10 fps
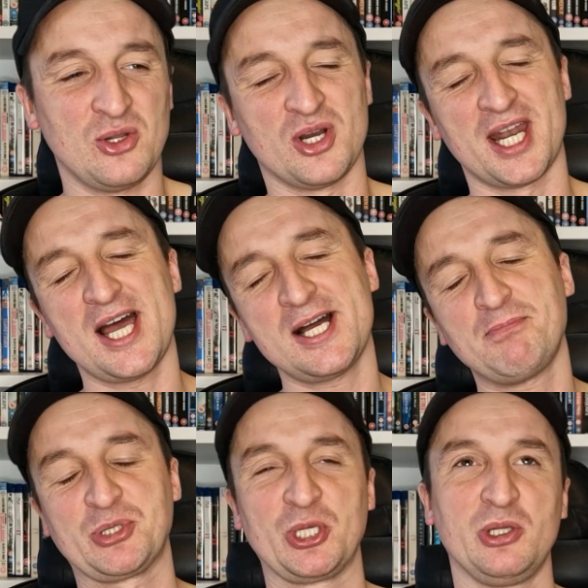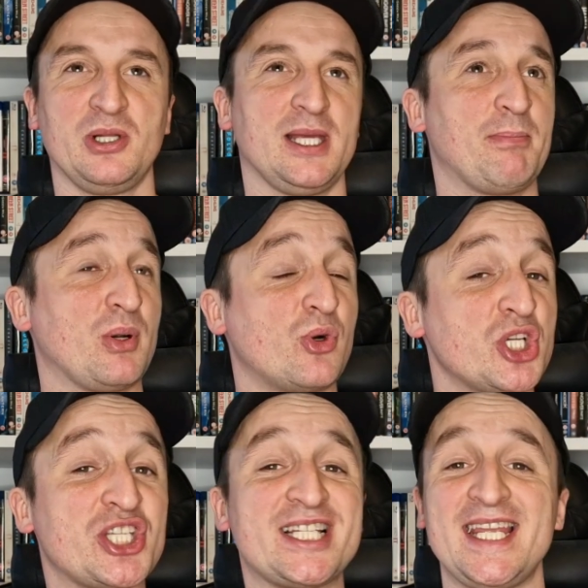and looking absolutely
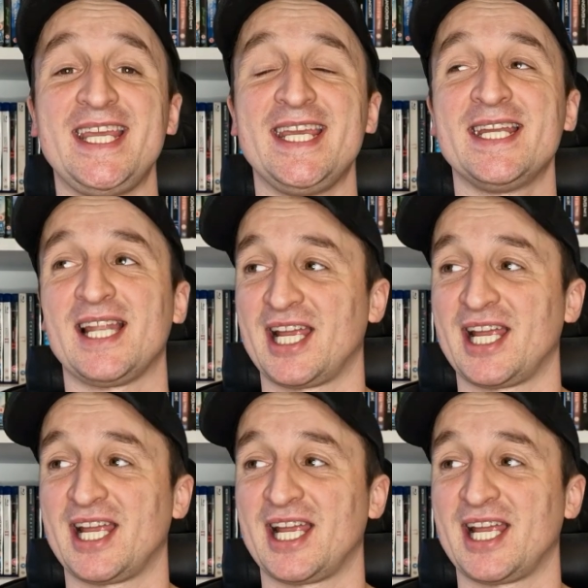pristine,